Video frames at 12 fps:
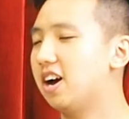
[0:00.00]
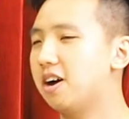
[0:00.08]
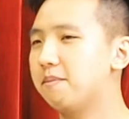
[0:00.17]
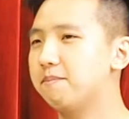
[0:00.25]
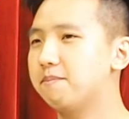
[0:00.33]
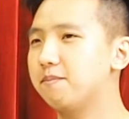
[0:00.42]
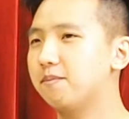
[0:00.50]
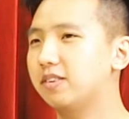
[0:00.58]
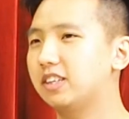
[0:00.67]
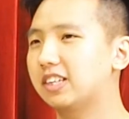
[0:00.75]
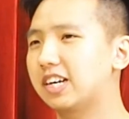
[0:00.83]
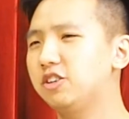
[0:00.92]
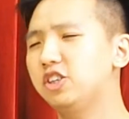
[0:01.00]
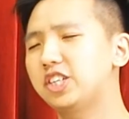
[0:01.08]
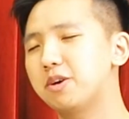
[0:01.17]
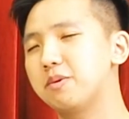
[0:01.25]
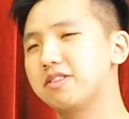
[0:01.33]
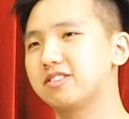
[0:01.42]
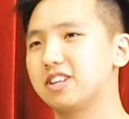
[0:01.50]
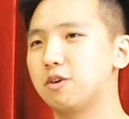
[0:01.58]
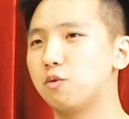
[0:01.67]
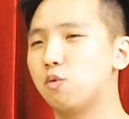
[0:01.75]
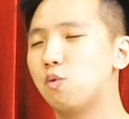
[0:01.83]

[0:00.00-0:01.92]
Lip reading: can you share with us, like,